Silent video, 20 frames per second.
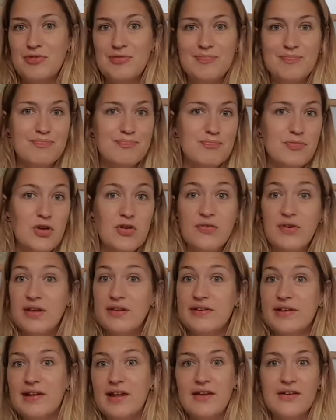moving
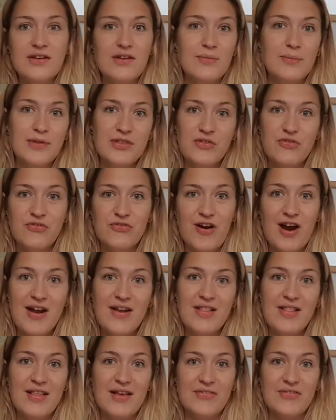to London with your
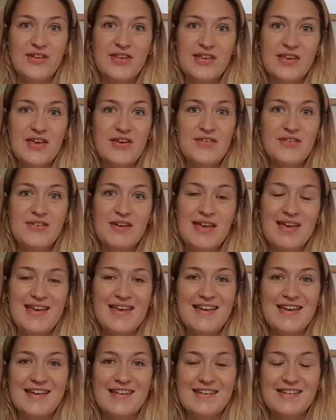friends after
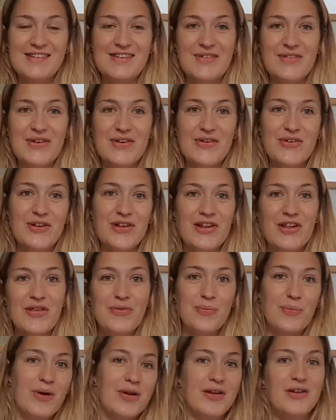uni and doing all of those
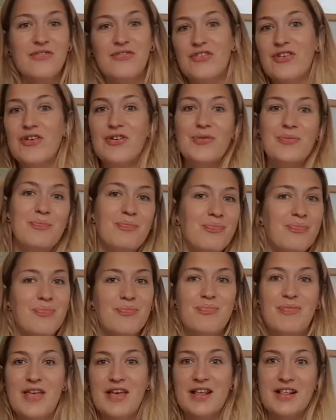wonderful
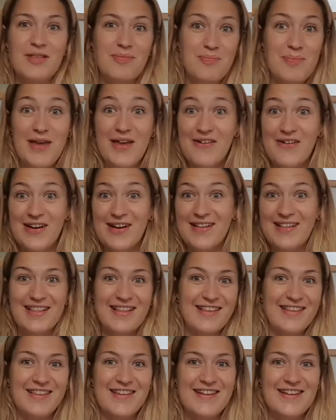
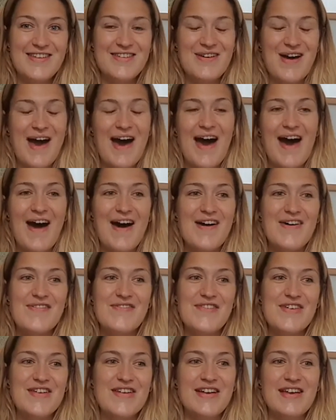experiences that you have.
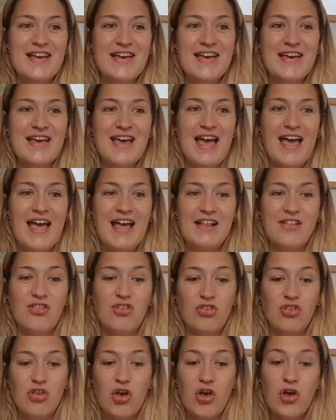And it's
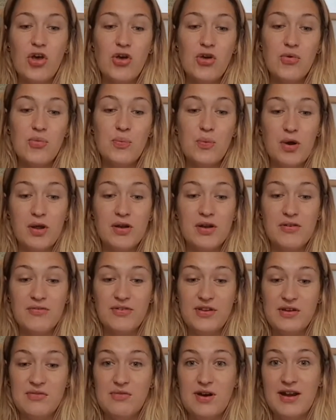so
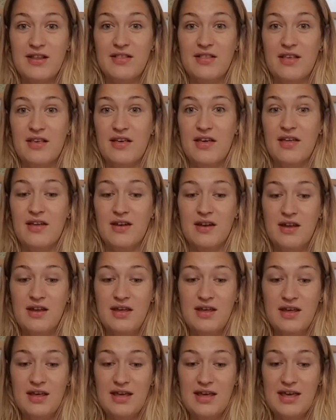wonderfully written.
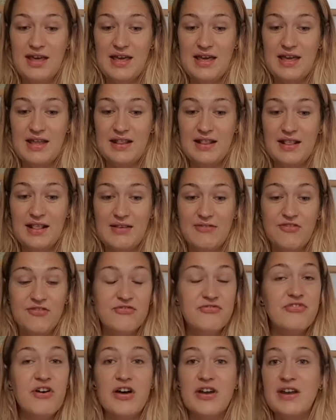It's
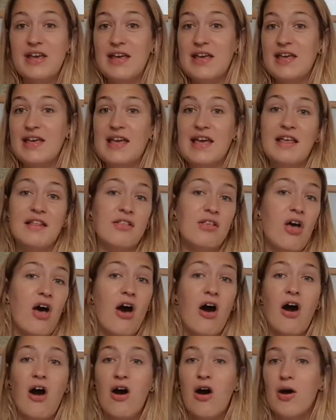funny, it's
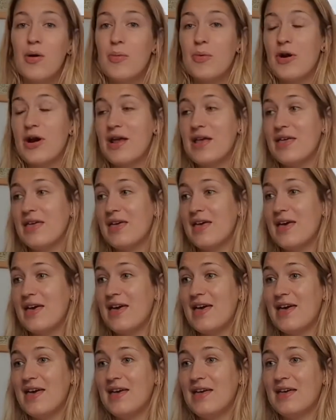
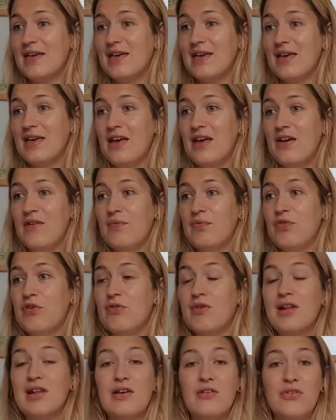heartbreaking. There
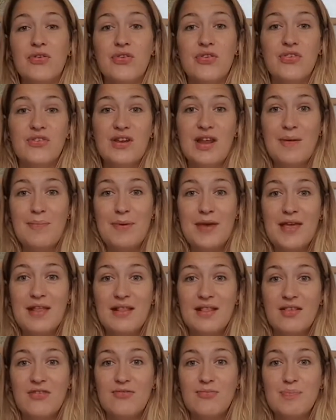are little
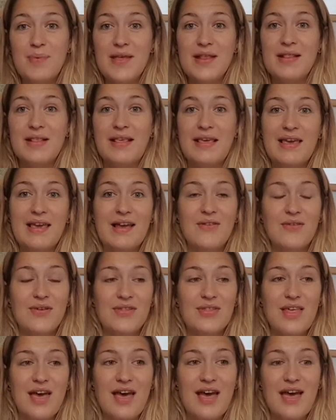snippets of bits here and
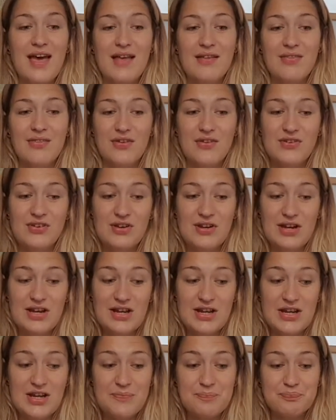there. So
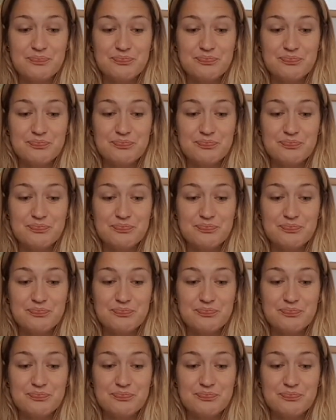she